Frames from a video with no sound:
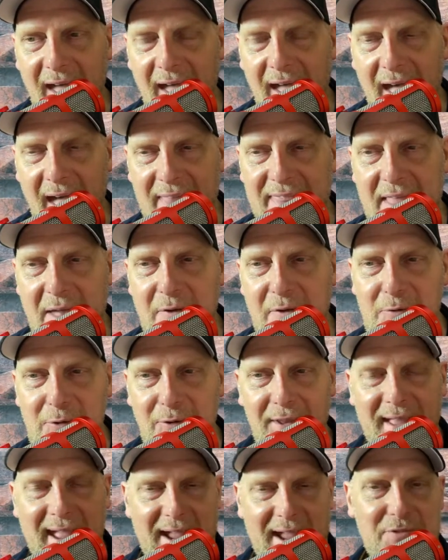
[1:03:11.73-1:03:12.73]
And they were all
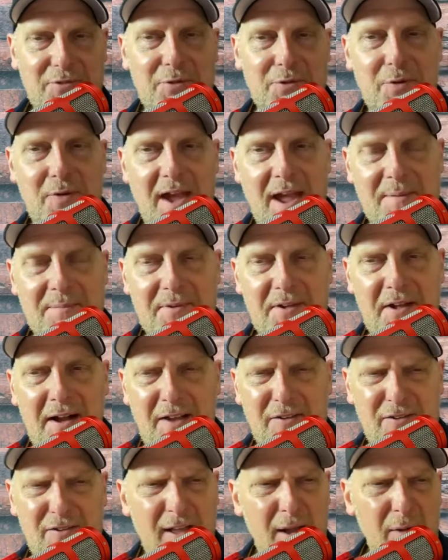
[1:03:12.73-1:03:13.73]
like Instagram
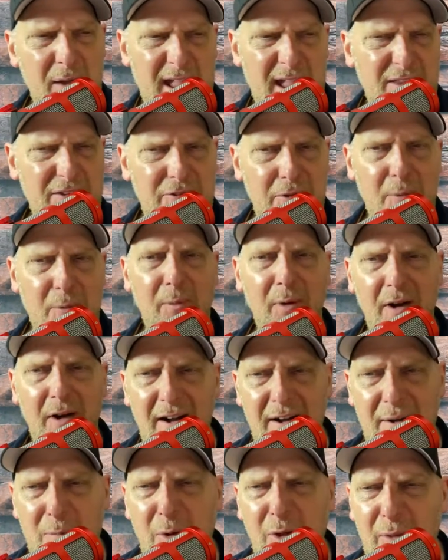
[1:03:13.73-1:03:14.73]
guys. I was like, Insta
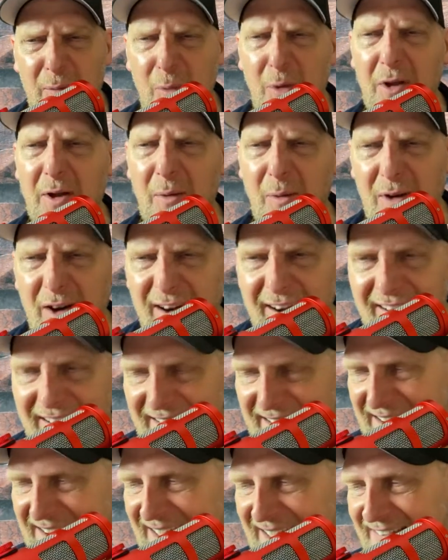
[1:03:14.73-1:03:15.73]

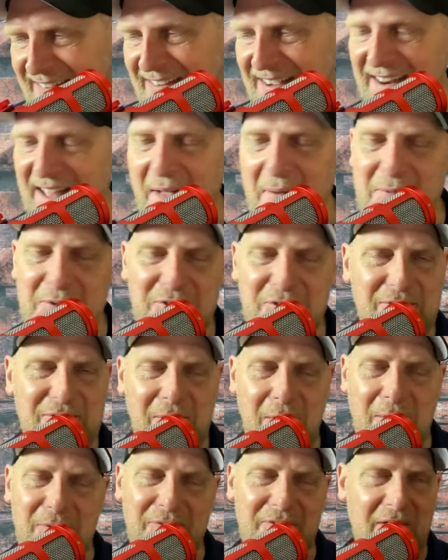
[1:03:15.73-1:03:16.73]
what? You know, and I was
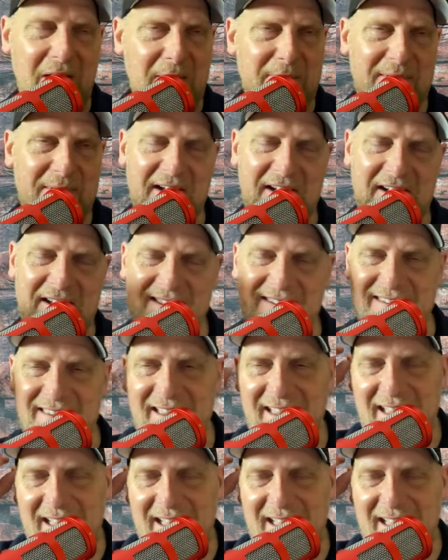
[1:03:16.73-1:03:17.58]
so far behind.